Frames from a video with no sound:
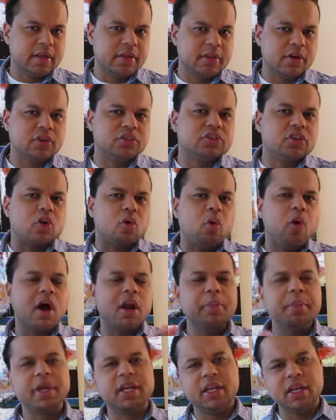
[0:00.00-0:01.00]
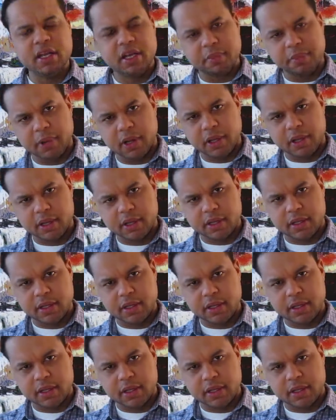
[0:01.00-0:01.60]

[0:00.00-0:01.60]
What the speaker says: there's the quantum enigma.